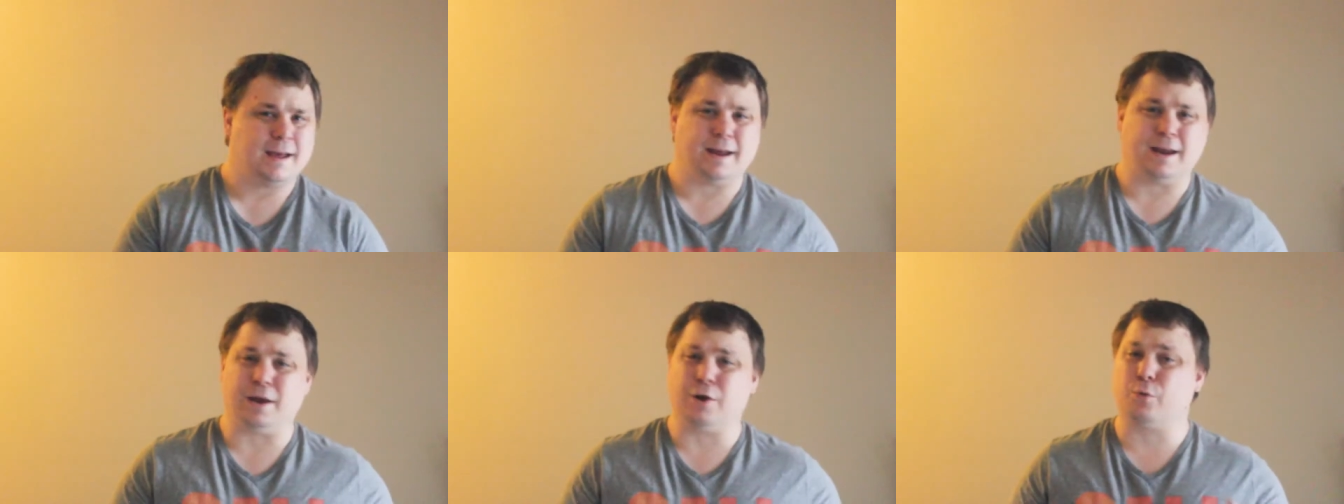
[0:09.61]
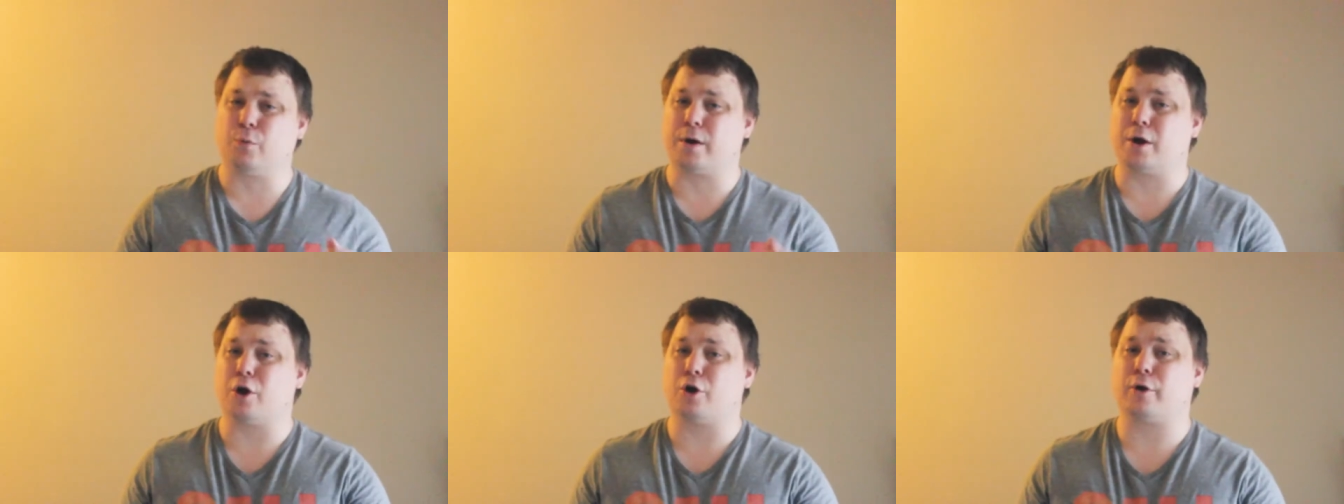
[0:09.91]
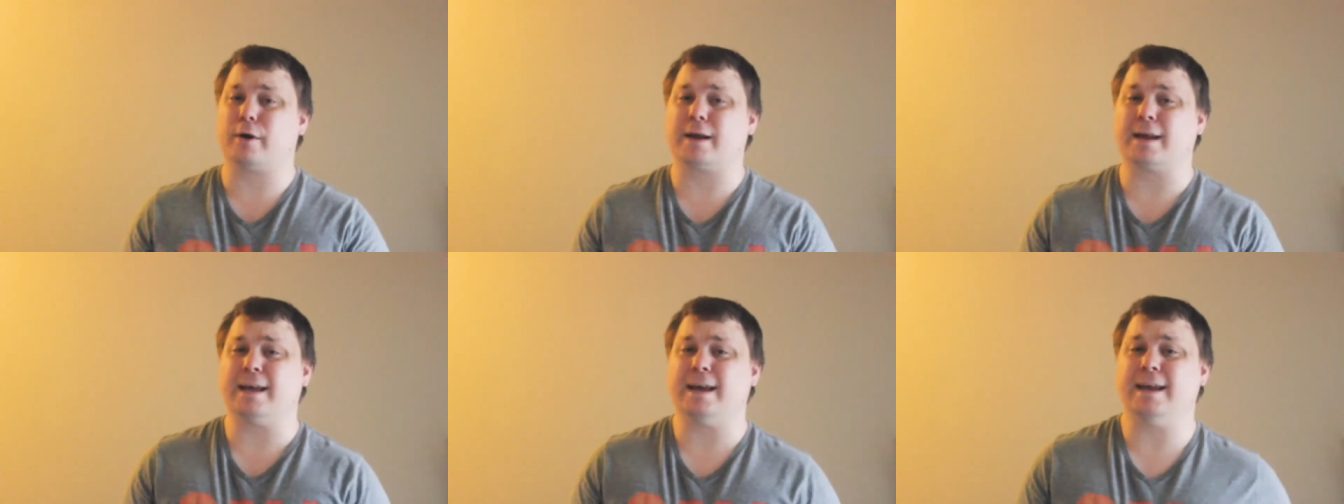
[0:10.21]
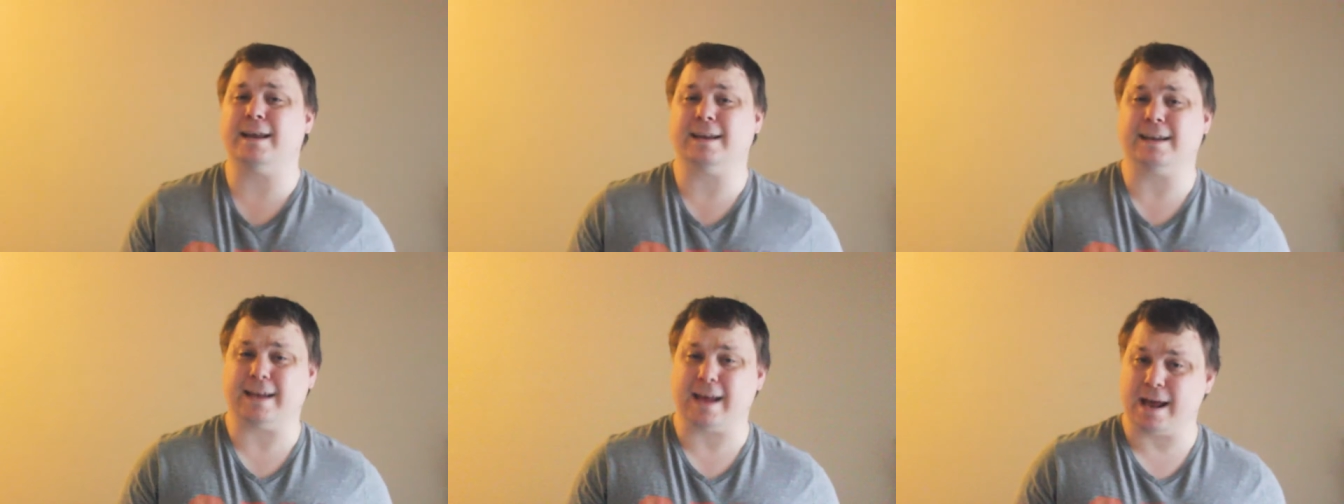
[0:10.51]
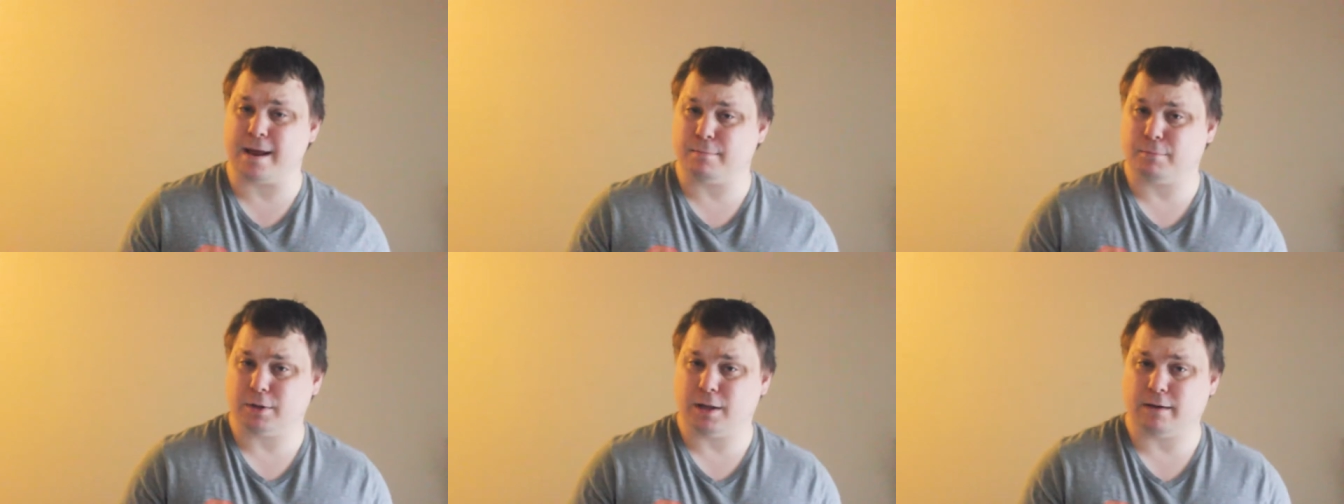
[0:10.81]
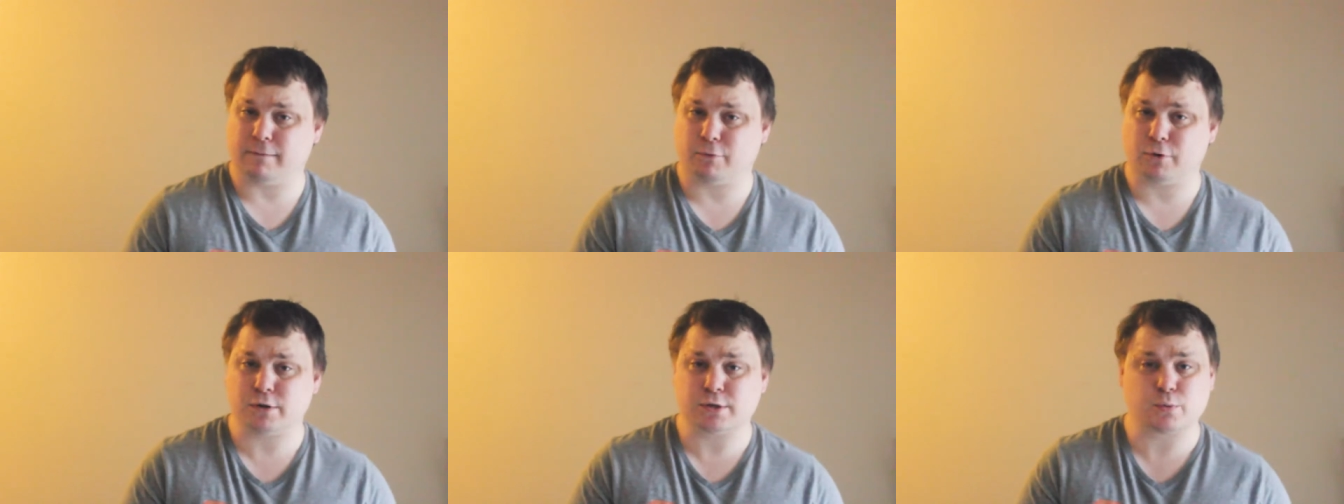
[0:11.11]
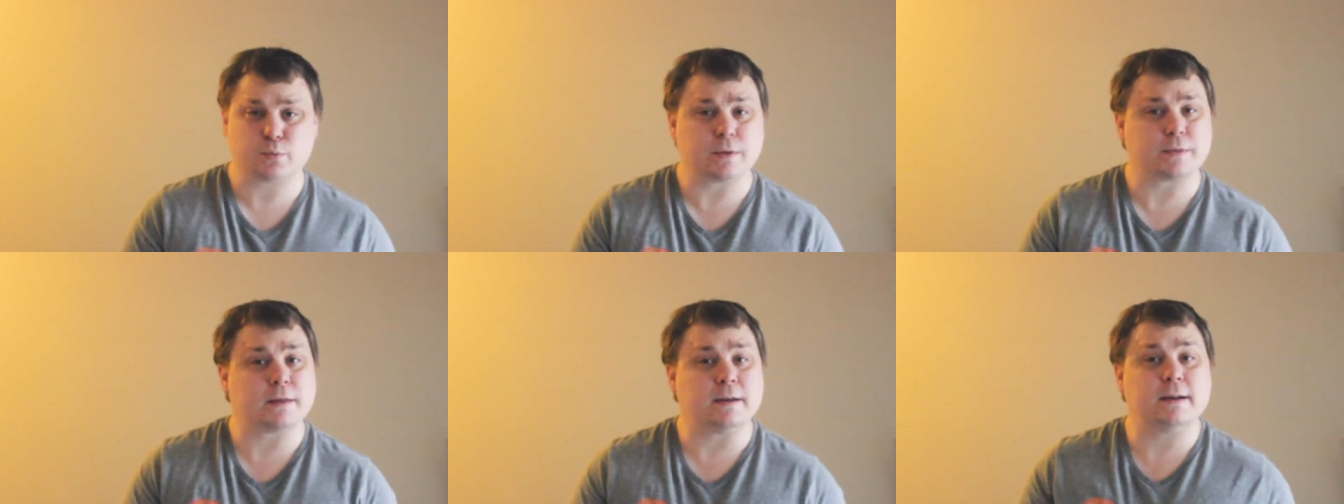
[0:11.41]
Here we are again, game lovers,
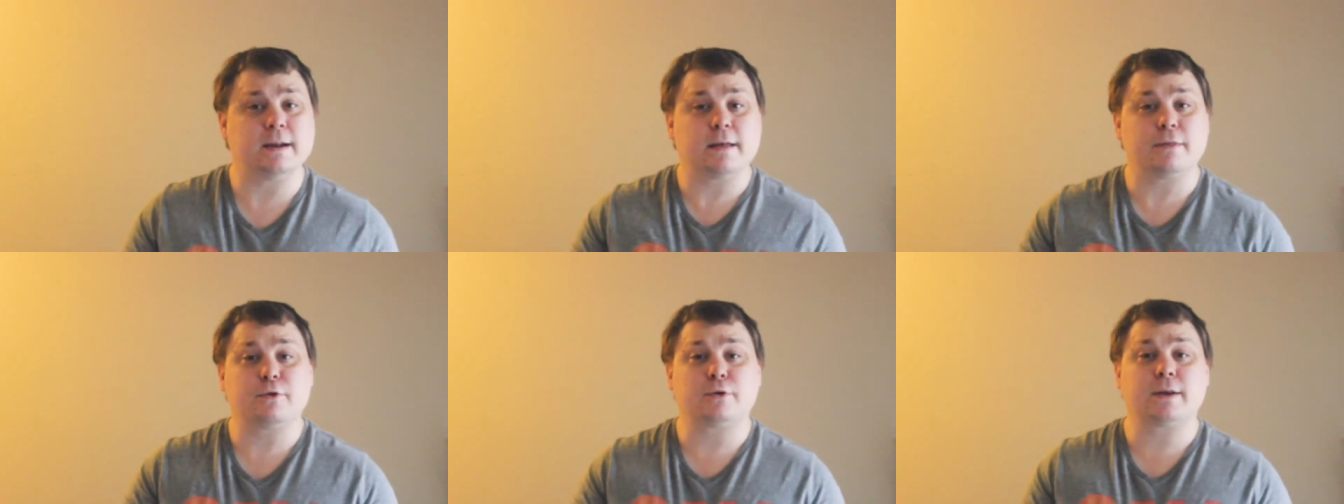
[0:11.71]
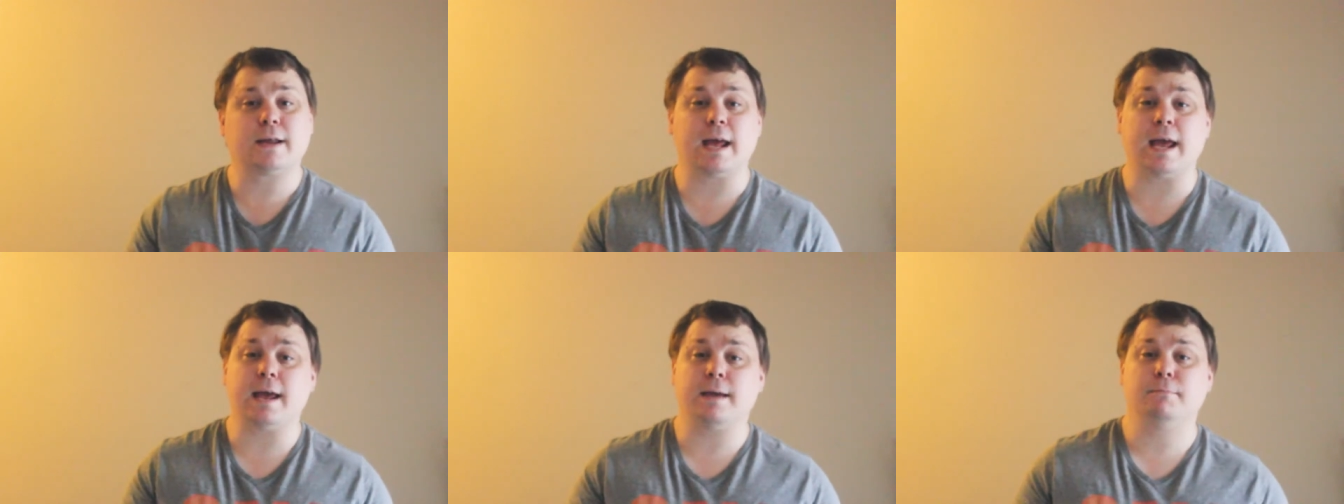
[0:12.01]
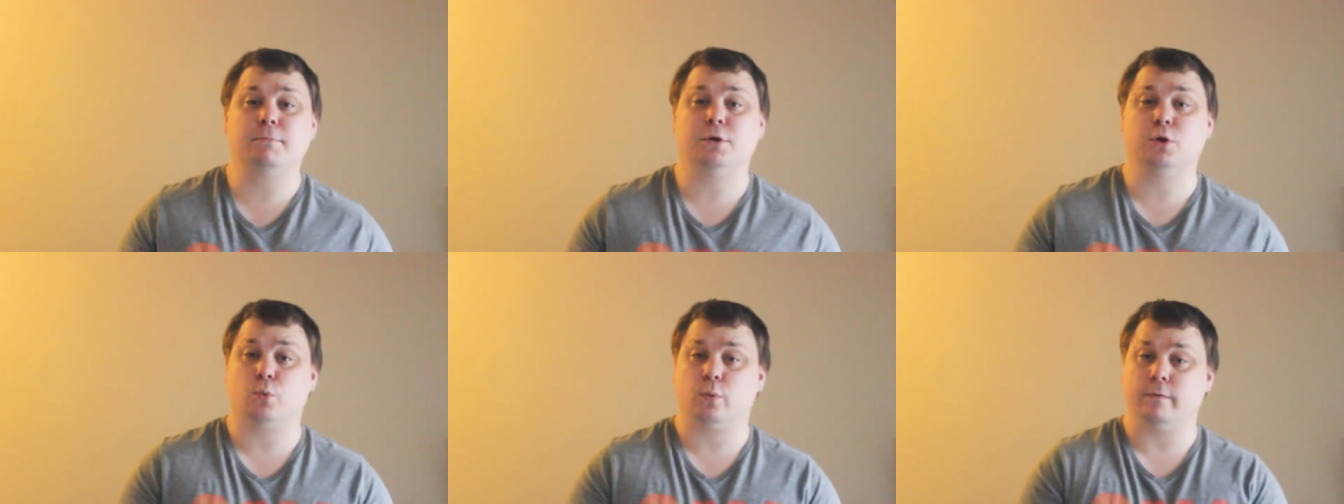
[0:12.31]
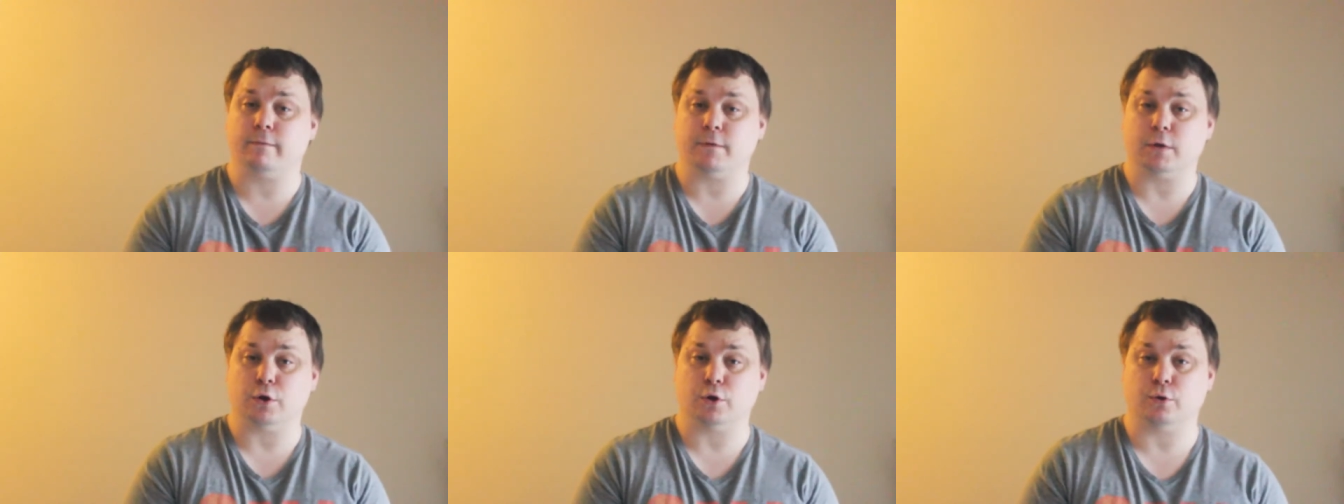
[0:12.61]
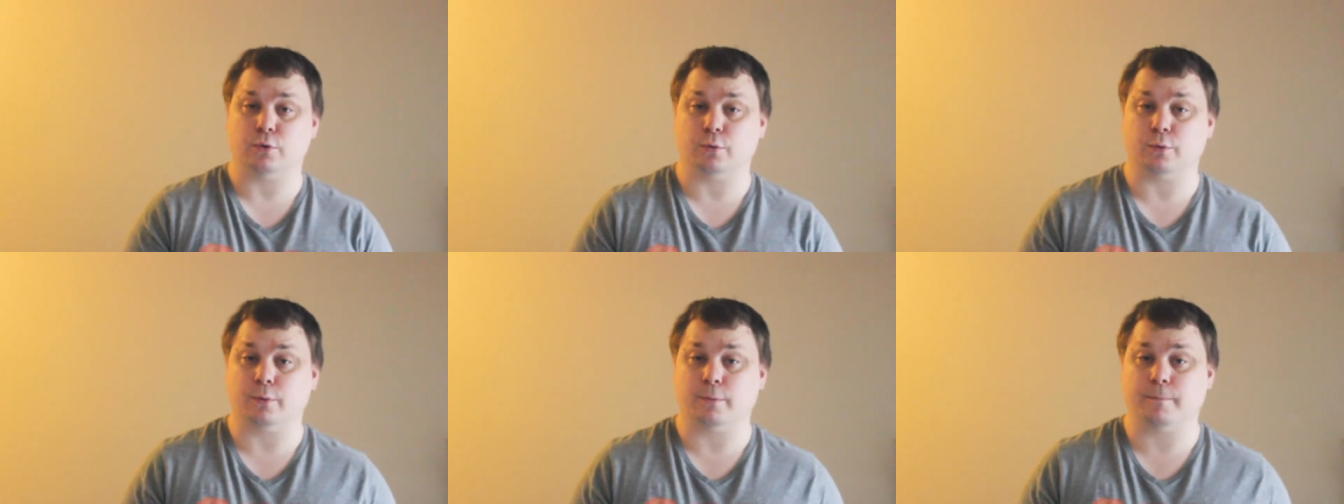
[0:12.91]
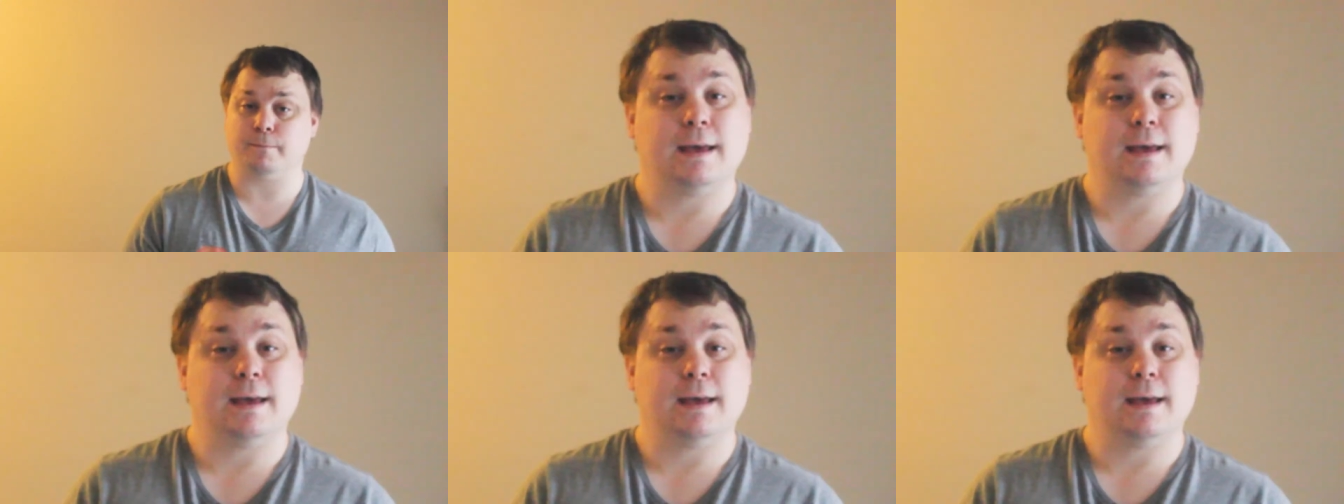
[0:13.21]
with another game to review.